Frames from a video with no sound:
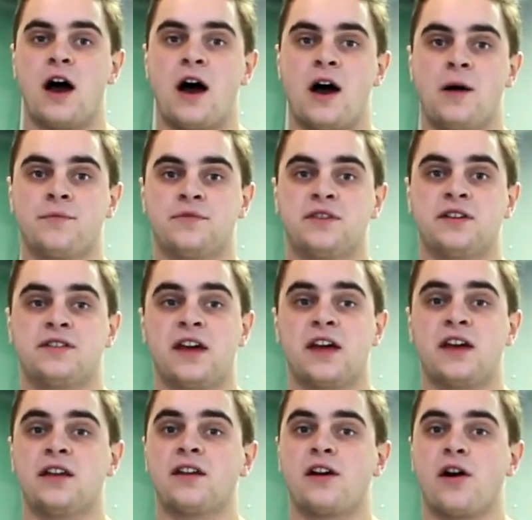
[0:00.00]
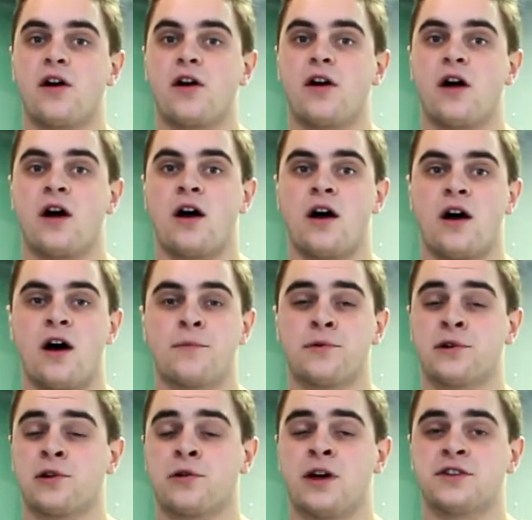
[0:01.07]
To date,
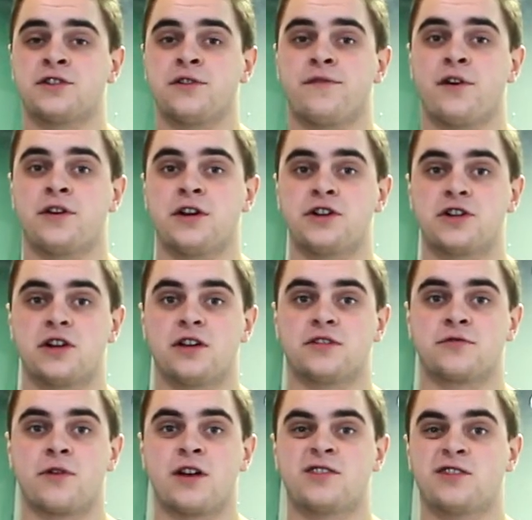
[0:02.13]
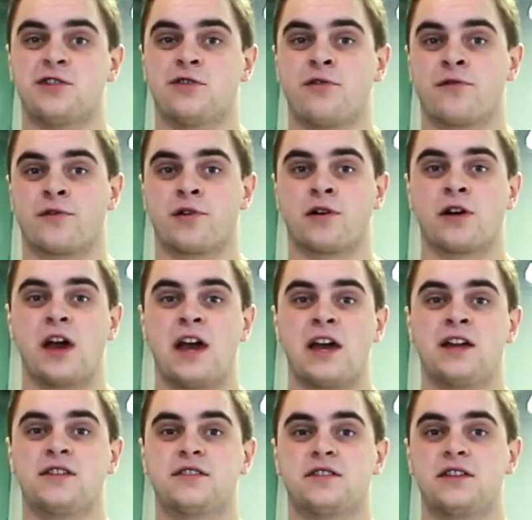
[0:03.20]
Alberta Rescue Foundation has rescued over
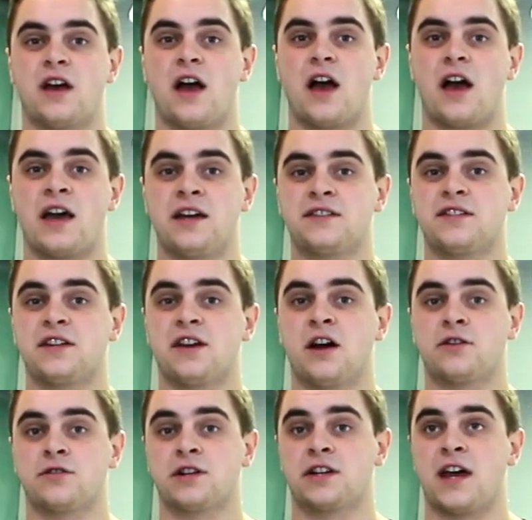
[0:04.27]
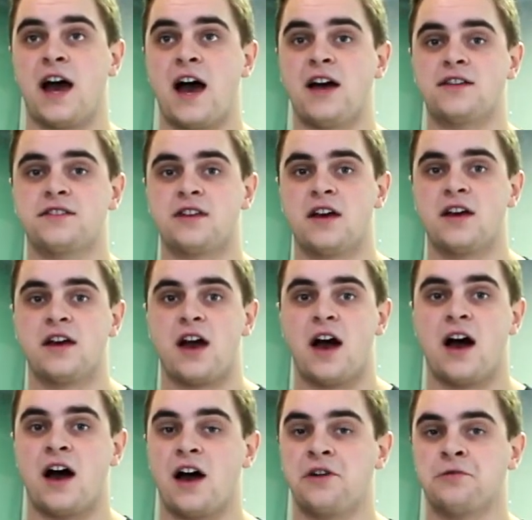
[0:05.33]
1,800 cats,
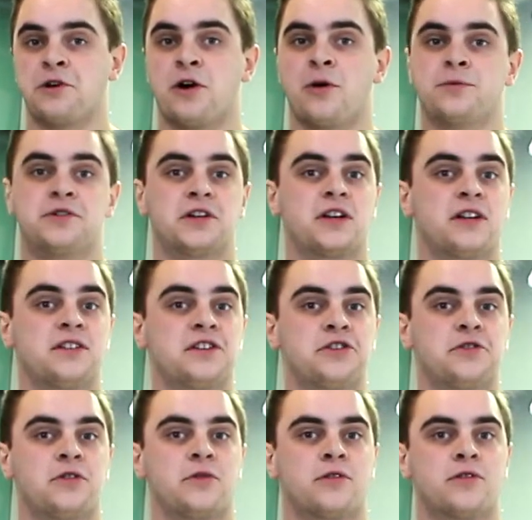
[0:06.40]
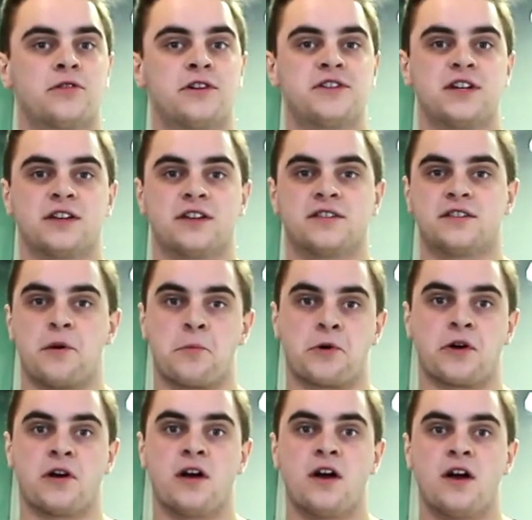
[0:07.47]
and we hope to continue increasing this
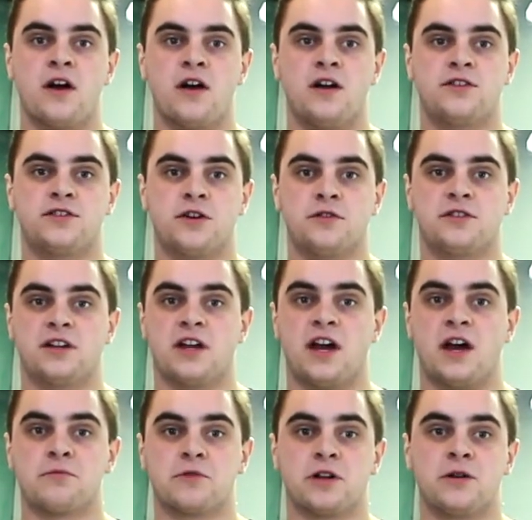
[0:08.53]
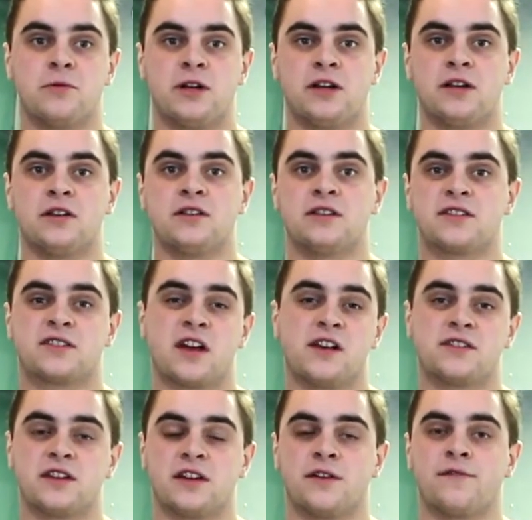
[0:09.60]
number. So today I'm going to be
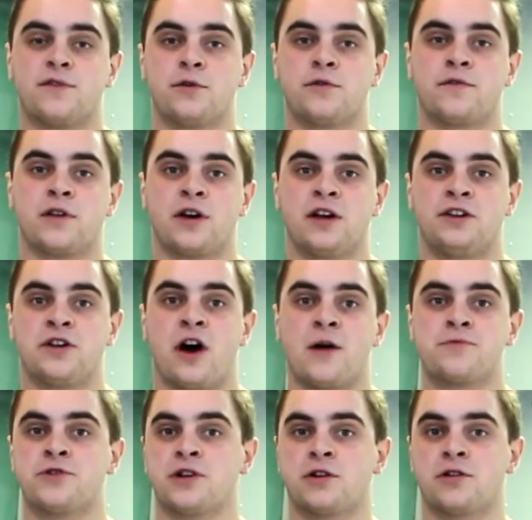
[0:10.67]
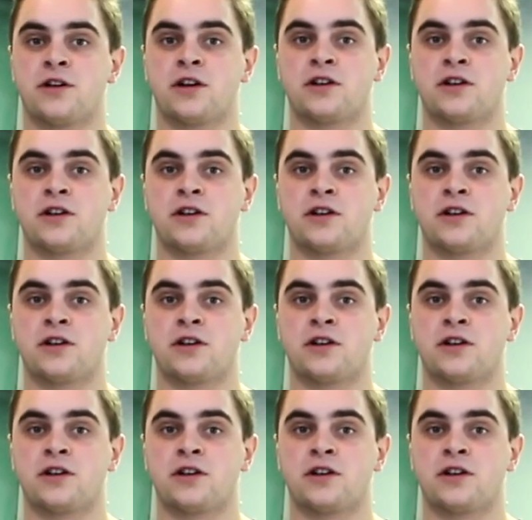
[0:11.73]
discussing a few of the adoption